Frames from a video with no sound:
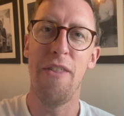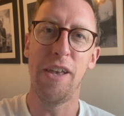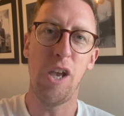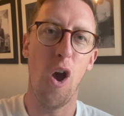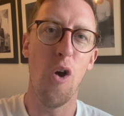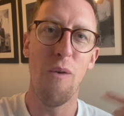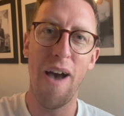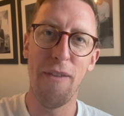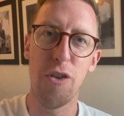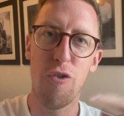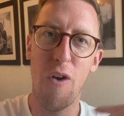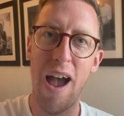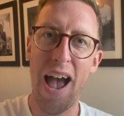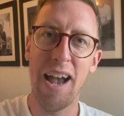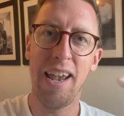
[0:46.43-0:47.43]
They go around the
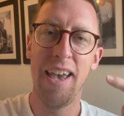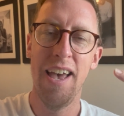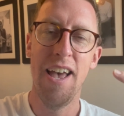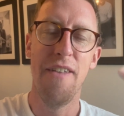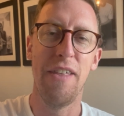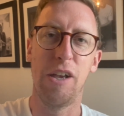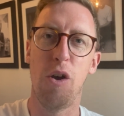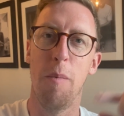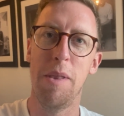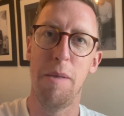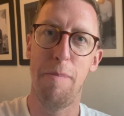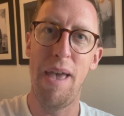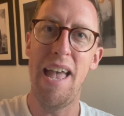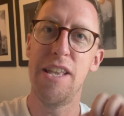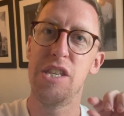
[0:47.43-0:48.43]
track, they come in the
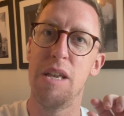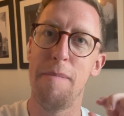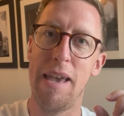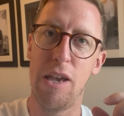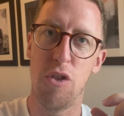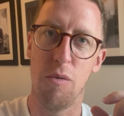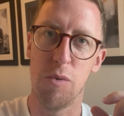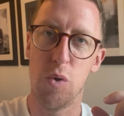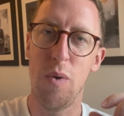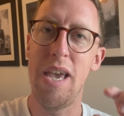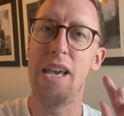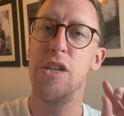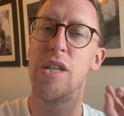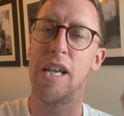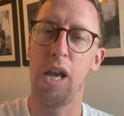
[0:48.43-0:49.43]
pits, they make some
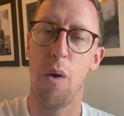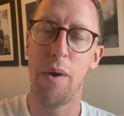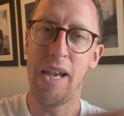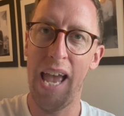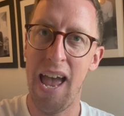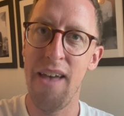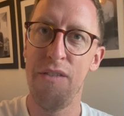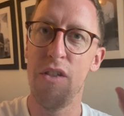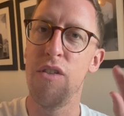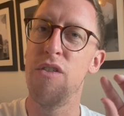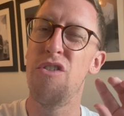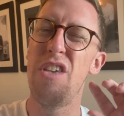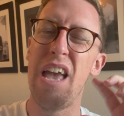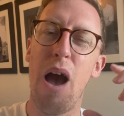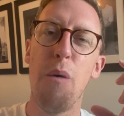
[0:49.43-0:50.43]
tweaks, they go again and
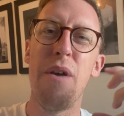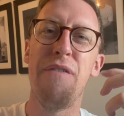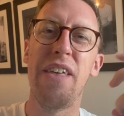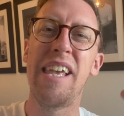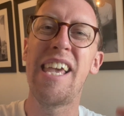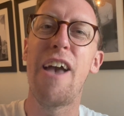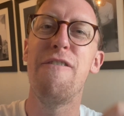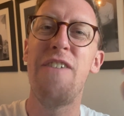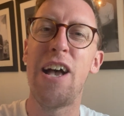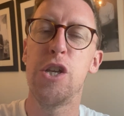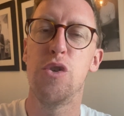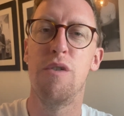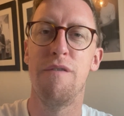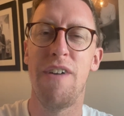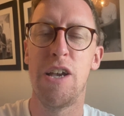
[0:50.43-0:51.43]
see how they can get
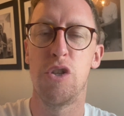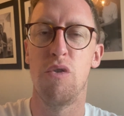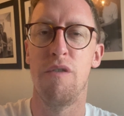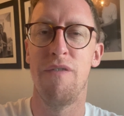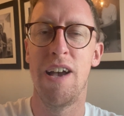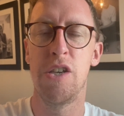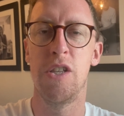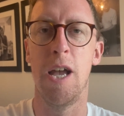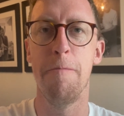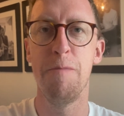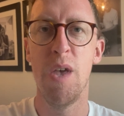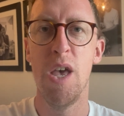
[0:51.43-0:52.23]
faster and faster and faster.